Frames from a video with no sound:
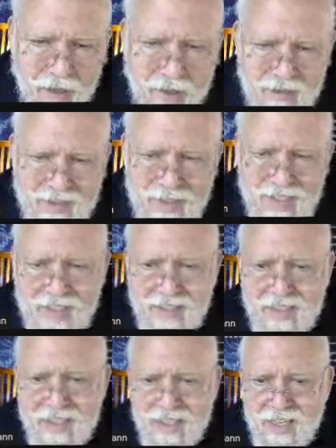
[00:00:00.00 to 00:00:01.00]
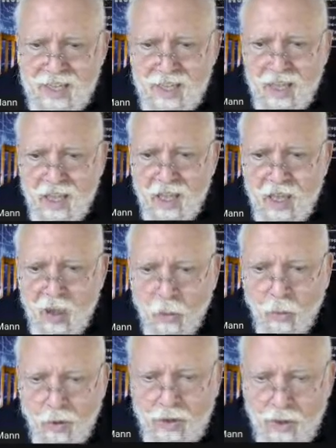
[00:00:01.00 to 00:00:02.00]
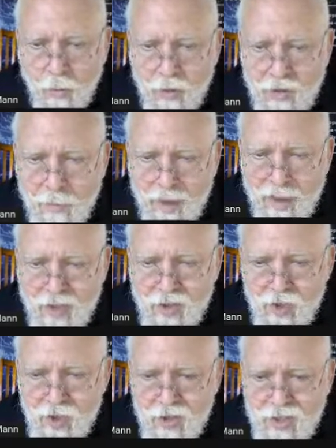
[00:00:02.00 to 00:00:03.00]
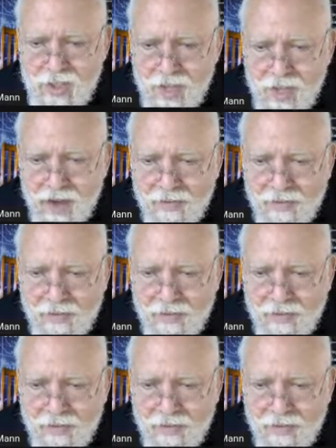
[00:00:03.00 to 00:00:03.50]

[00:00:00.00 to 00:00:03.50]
consistency with the majors, and